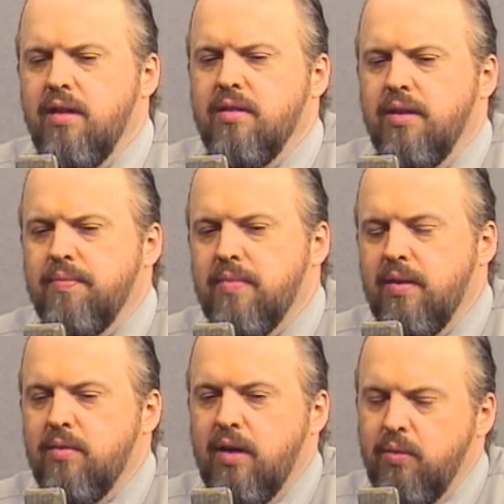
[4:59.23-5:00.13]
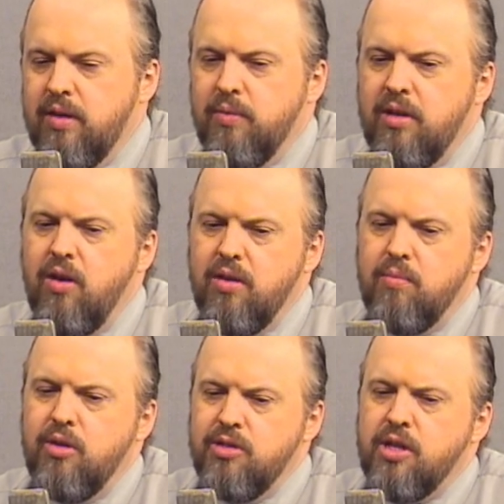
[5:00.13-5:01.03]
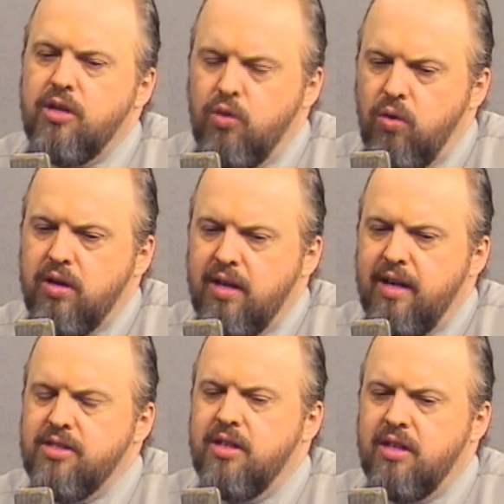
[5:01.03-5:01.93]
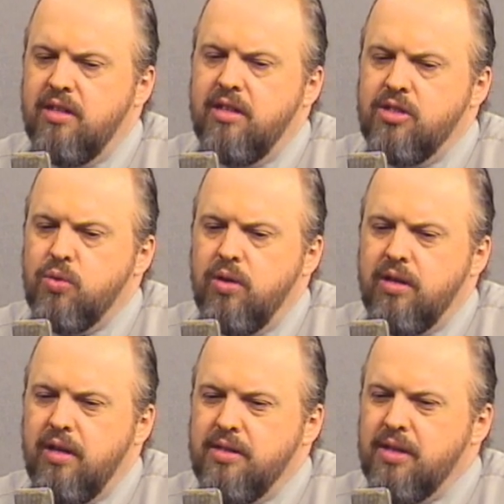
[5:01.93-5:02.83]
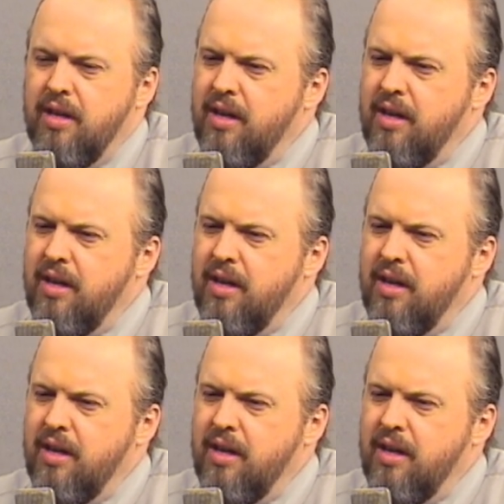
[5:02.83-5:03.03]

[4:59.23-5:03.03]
then we know that music can organize and it can disorganize,